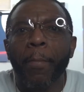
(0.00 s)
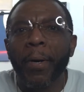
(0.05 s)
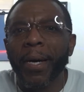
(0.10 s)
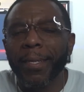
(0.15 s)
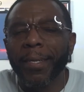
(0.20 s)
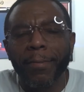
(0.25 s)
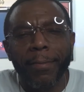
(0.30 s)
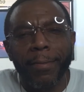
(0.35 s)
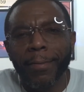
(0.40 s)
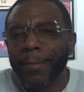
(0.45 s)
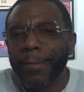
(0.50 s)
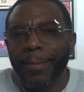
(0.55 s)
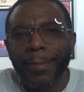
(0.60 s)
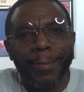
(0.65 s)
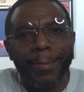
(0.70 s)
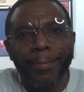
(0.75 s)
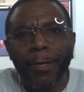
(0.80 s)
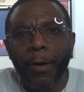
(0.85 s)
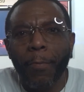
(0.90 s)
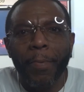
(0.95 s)
but
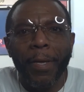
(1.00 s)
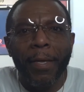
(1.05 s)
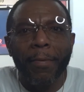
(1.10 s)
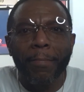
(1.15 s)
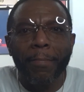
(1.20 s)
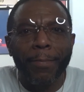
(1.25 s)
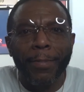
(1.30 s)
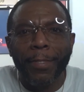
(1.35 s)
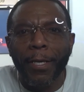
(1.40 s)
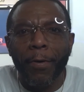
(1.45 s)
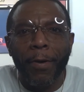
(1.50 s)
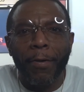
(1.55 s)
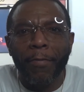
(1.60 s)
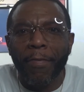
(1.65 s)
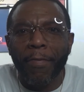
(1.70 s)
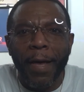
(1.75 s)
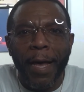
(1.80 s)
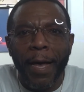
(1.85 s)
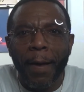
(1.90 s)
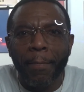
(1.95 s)
don't be
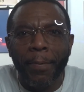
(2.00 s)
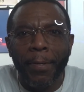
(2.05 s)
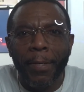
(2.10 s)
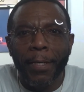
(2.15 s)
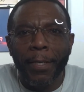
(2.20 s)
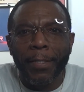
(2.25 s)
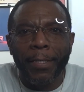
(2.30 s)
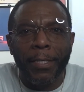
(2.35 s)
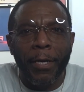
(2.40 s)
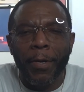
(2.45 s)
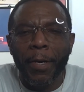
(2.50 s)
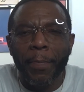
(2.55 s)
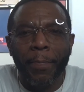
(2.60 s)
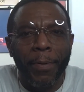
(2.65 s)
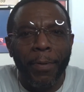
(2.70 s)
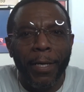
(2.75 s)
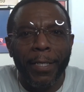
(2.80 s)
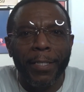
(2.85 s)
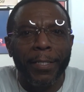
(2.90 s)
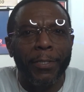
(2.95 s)
35 plus, 30
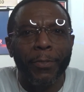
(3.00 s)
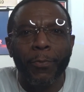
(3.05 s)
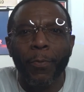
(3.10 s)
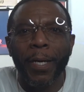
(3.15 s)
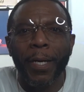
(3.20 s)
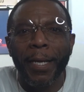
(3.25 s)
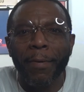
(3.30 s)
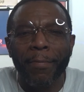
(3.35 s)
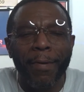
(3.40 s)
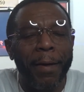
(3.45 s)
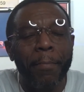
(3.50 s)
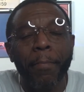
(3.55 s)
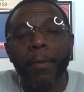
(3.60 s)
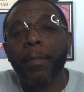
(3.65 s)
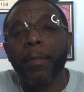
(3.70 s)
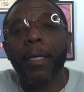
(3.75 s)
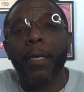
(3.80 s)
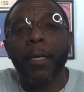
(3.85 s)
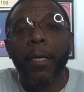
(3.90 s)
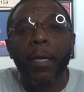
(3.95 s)
plus, 20. I,
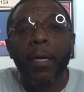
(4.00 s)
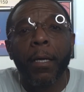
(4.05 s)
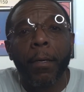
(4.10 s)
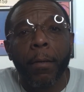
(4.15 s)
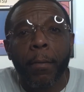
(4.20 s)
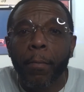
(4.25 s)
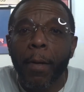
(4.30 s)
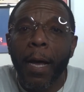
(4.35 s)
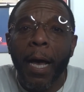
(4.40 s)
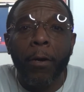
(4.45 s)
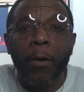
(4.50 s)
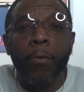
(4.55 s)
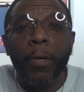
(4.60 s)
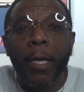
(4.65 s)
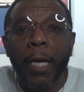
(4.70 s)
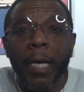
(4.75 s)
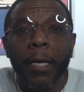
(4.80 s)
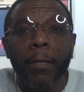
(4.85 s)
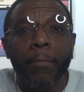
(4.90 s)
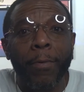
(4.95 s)
look, I don't
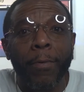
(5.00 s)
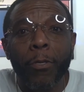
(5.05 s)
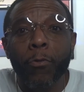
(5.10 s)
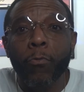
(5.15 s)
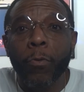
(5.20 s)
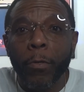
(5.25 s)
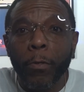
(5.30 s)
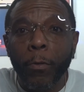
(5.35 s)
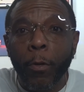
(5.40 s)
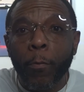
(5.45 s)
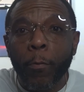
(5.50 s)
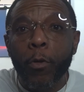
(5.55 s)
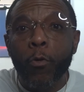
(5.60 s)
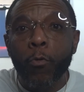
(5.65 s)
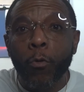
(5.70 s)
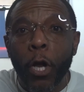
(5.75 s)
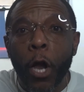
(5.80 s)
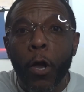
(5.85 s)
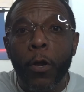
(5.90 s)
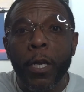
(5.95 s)
care. When you when you
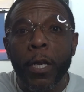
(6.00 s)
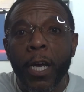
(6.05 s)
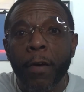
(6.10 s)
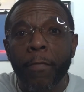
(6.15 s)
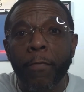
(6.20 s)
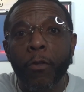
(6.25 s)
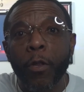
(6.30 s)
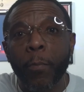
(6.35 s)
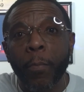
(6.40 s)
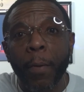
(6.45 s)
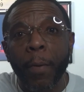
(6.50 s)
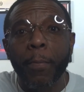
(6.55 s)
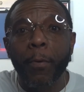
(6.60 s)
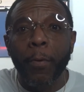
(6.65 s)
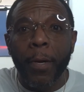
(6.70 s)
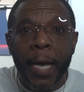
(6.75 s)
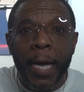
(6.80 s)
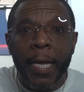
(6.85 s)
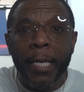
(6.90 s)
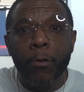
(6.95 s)
learn enough and you bump
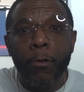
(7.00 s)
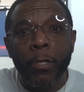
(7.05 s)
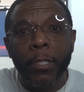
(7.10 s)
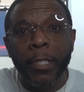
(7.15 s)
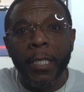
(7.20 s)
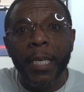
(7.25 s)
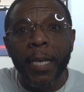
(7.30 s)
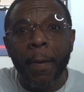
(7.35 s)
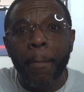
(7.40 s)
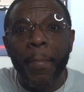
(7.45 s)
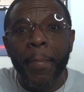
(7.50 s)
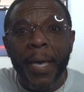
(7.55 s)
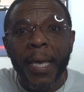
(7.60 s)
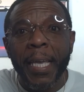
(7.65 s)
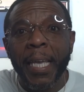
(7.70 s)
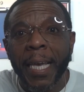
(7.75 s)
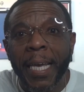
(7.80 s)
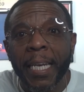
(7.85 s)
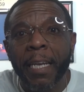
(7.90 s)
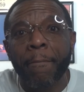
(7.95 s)
your head and you've seen a
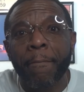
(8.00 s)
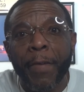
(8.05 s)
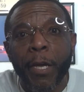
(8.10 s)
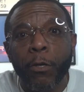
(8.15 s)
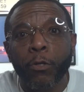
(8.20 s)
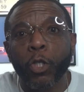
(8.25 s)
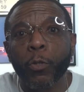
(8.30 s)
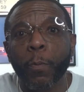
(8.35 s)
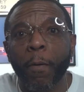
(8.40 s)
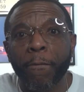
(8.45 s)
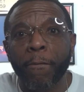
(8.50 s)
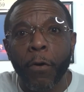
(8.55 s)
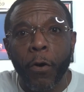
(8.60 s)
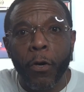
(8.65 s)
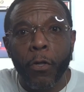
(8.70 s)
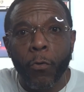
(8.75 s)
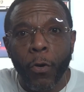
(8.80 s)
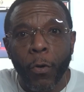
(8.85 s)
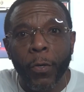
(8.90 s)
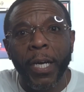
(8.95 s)
million individuals
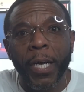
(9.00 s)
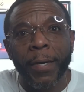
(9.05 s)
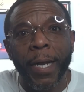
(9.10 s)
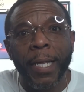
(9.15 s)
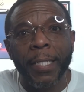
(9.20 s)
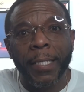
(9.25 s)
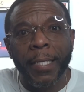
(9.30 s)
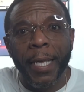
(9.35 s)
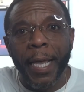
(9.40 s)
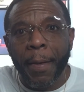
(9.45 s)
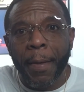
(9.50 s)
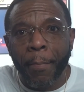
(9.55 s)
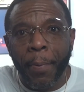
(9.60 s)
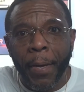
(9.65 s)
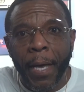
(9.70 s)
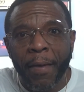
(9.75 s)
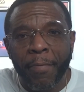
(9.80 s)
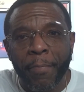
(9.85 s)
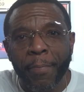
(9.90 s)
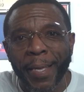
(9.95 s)
before you go down that same
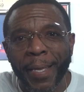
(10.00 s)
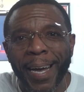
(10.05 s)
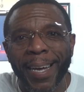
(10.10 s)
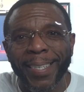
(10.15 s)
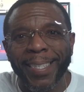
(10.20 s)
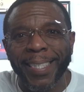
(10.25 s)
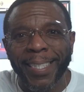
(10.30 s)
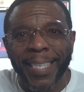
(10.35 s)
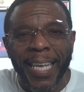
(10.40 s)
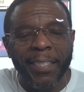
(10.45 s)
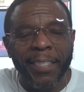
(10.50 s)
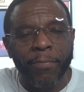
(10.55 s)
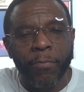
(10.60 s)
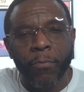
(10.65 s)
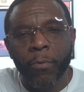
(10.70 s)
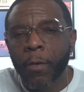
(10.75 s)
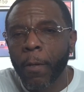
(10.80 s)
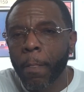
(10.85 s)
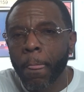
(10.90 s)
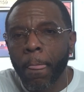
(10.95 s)
path and be unsuccessful,